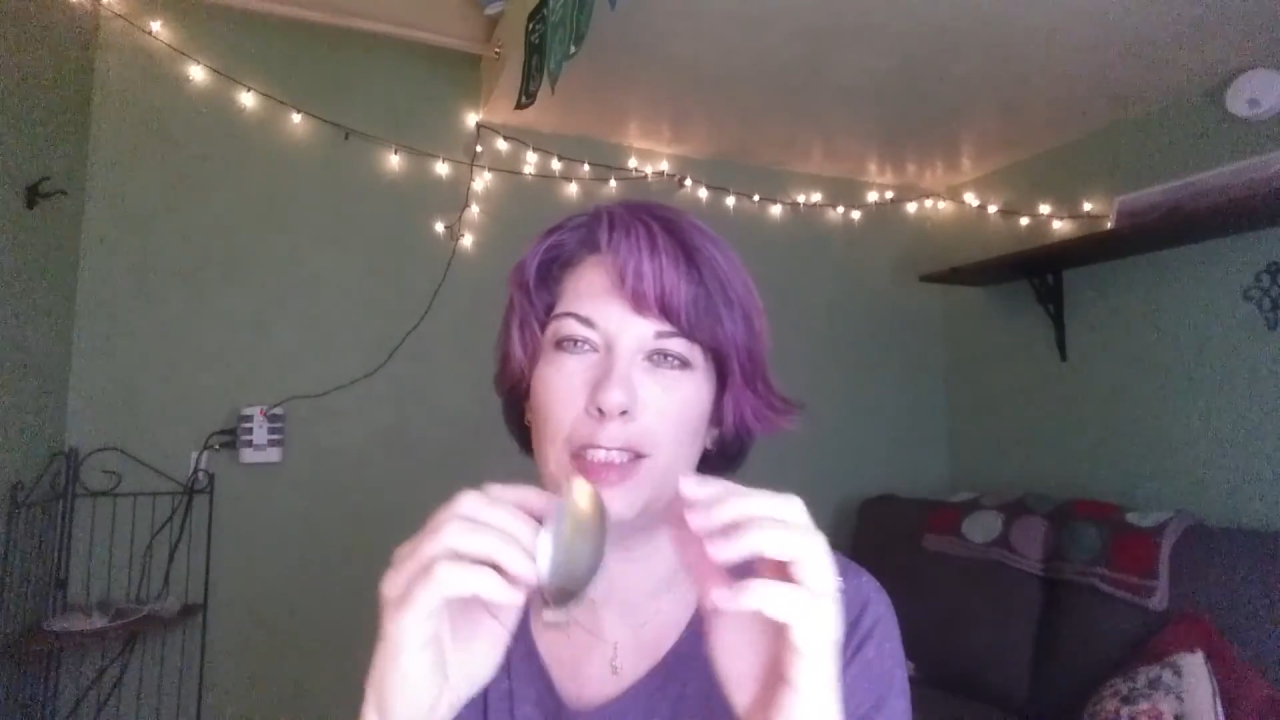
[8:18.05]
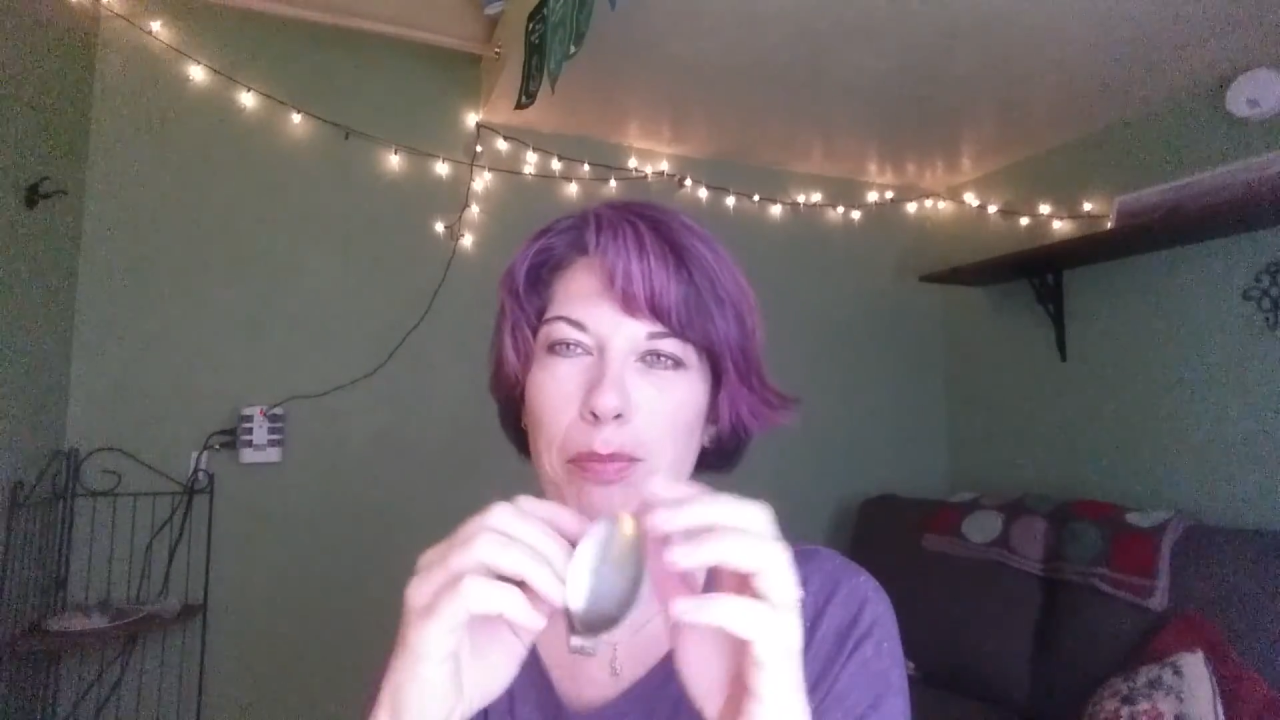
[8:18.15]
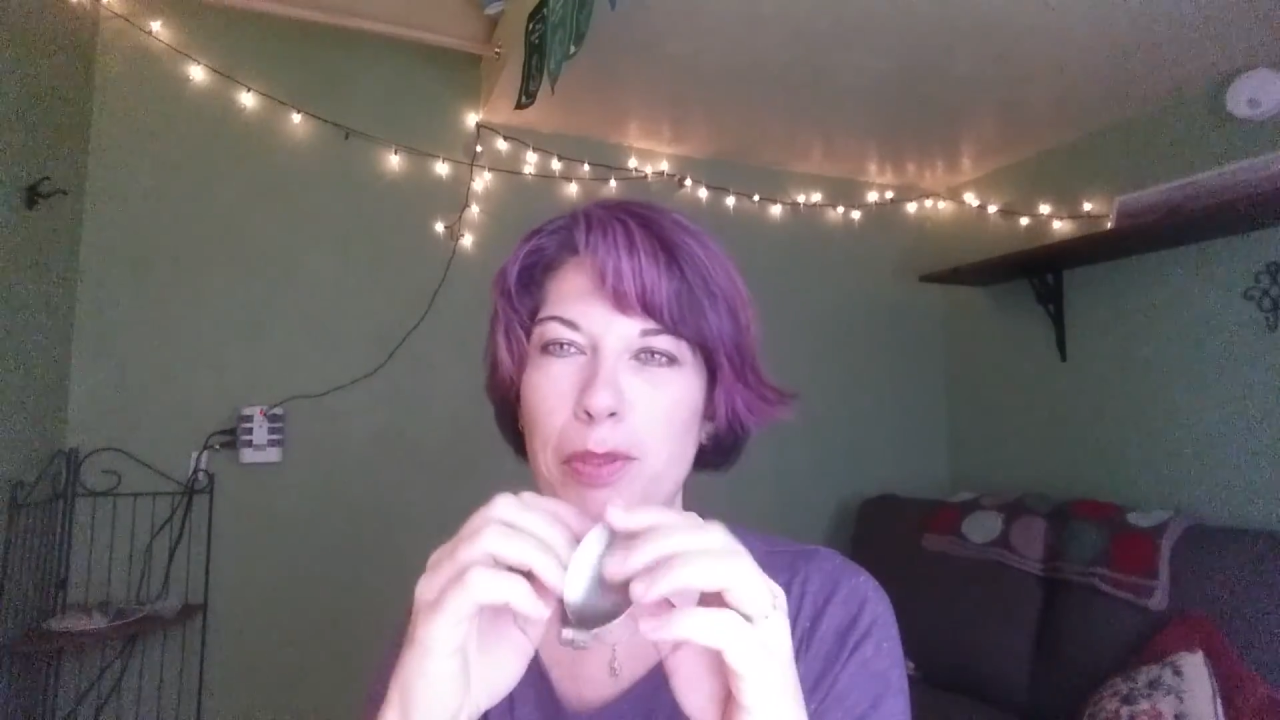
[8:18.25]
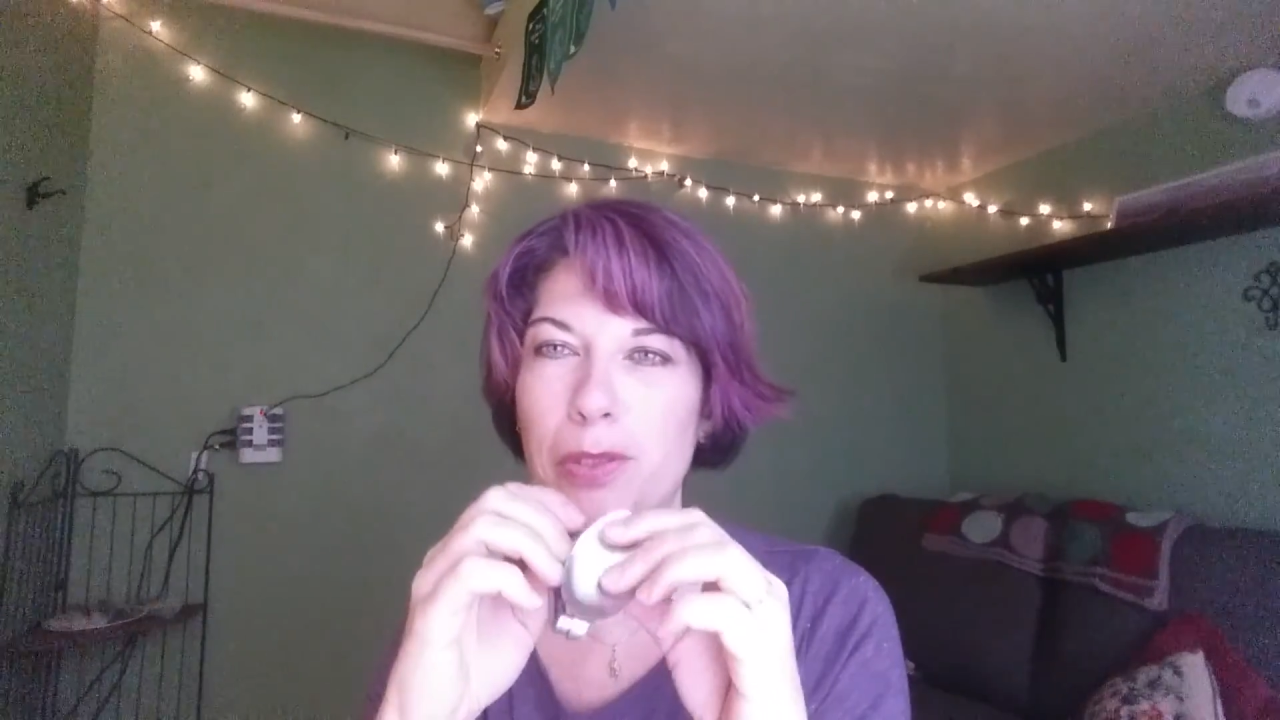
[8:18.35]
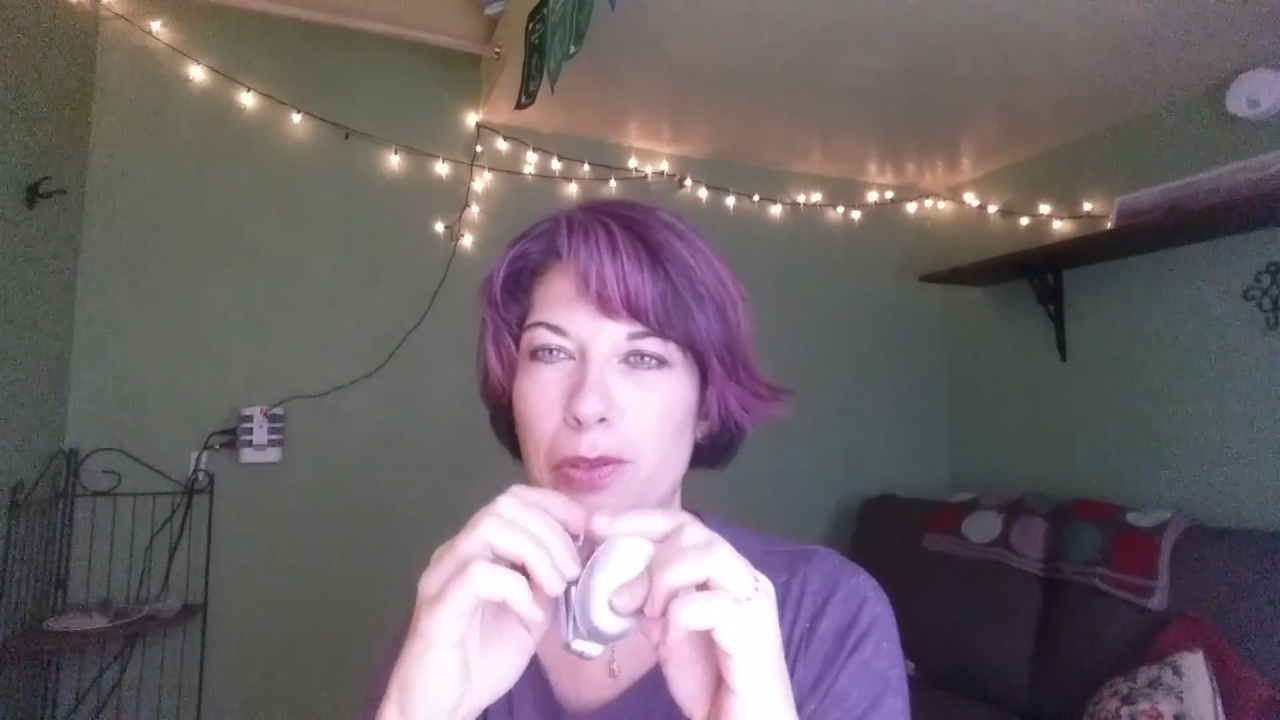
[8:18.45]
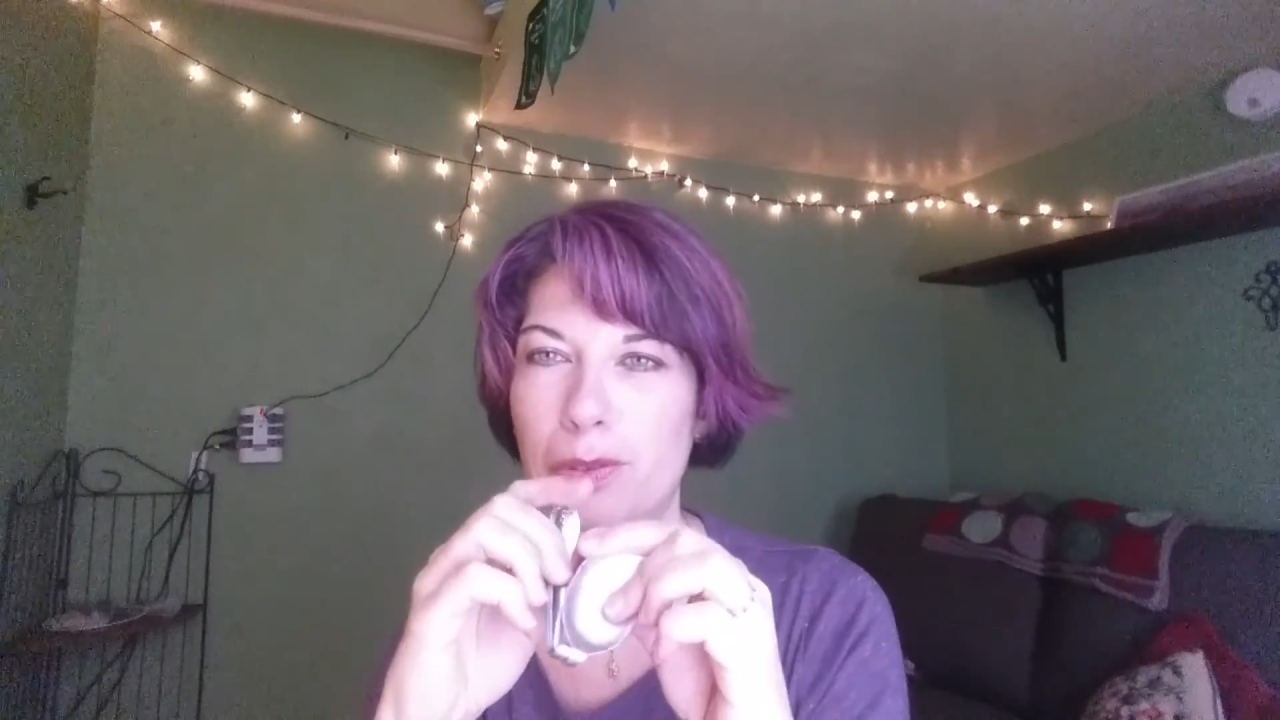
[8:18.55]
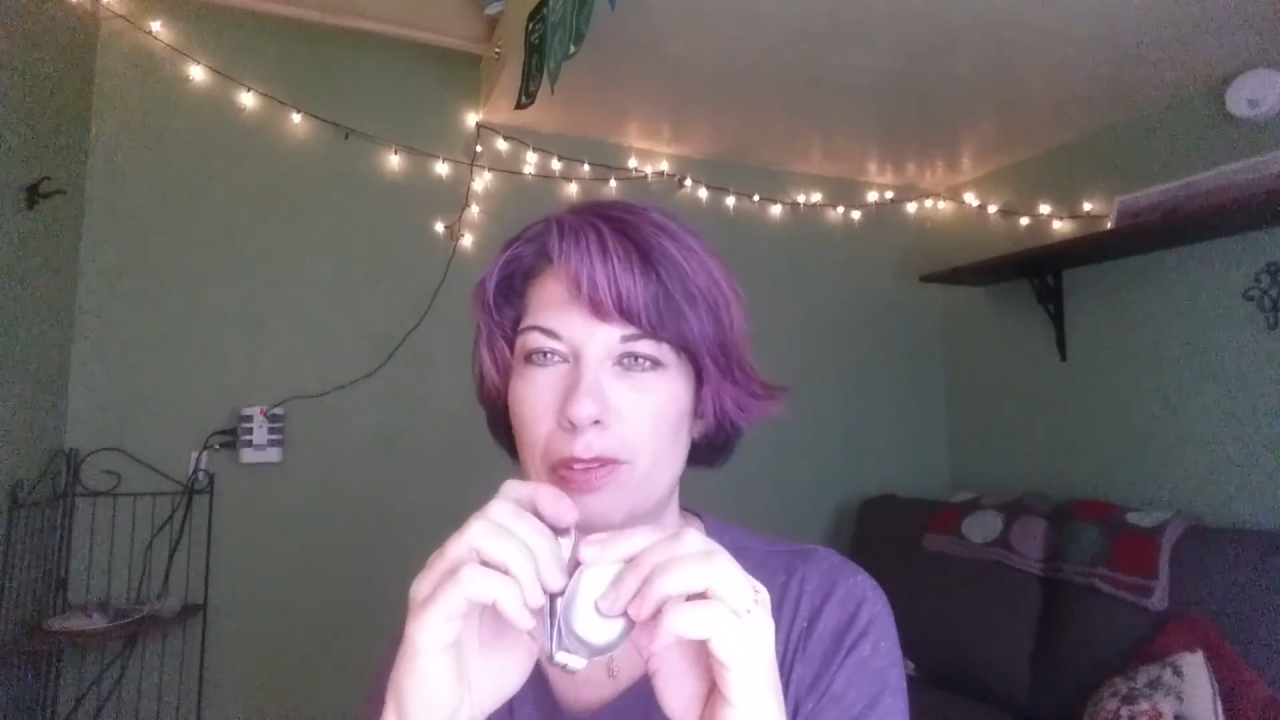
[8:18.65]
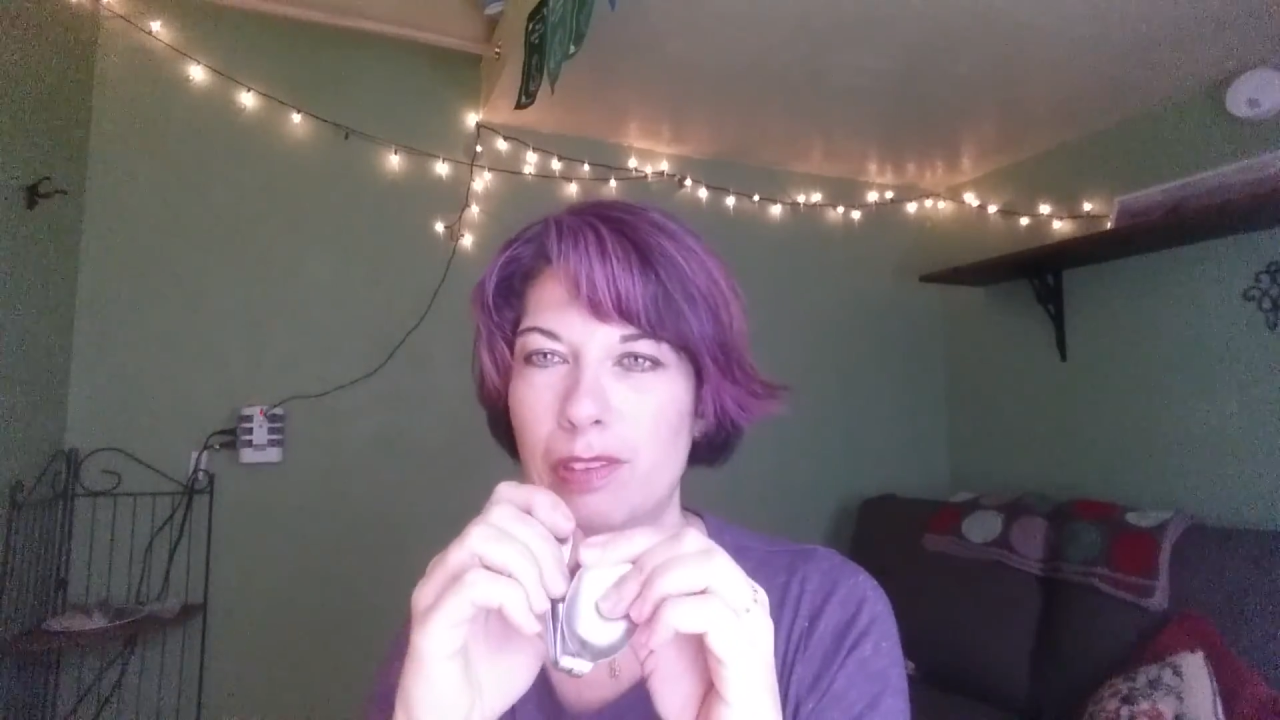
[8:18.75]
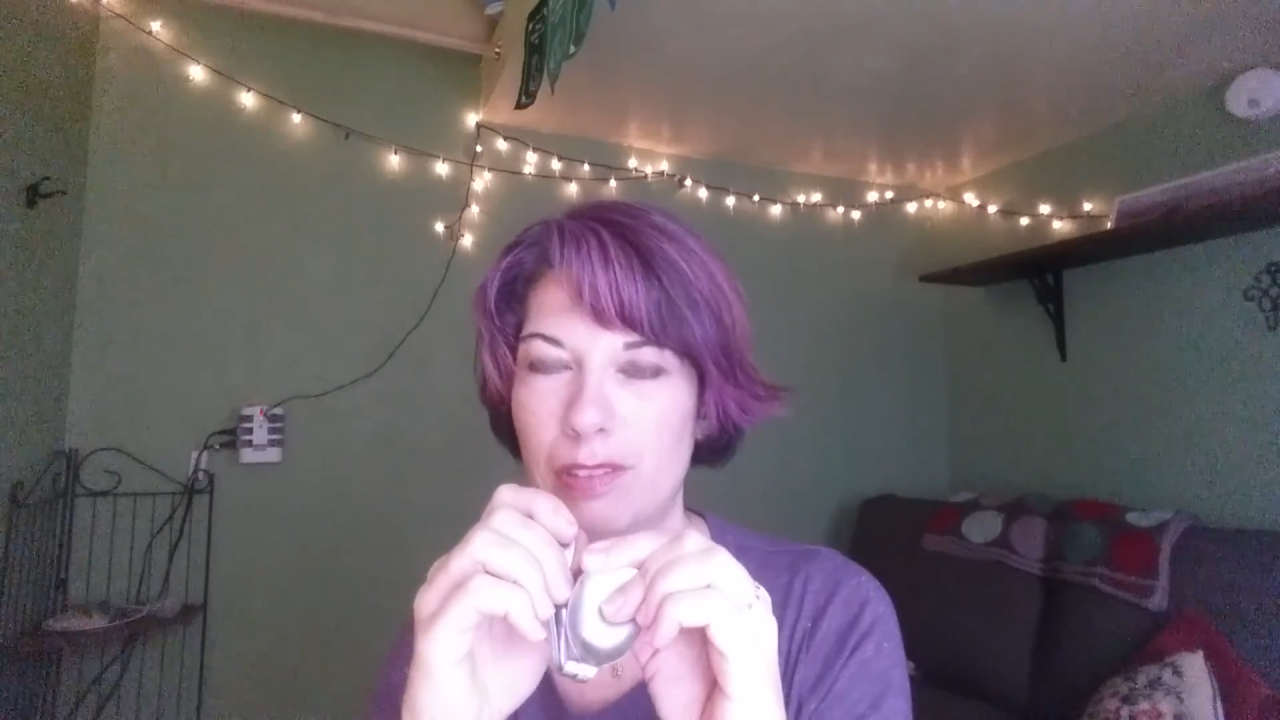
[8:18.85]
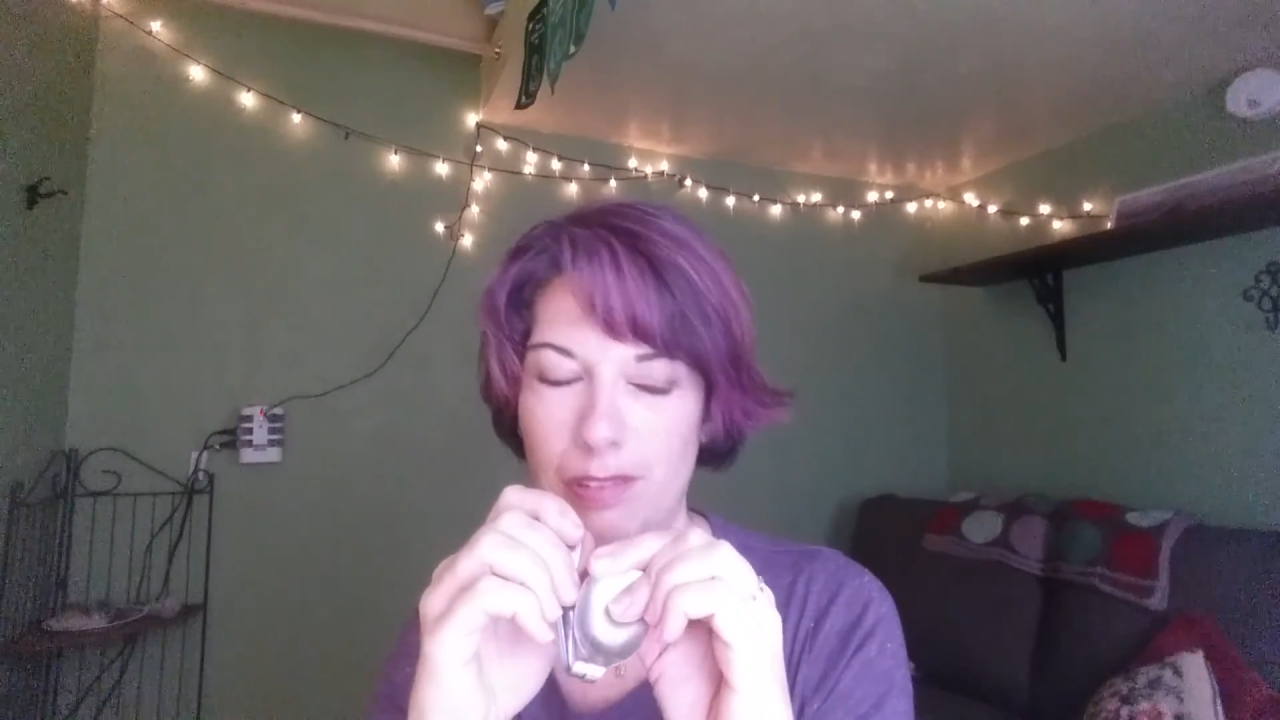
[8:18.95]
spoon,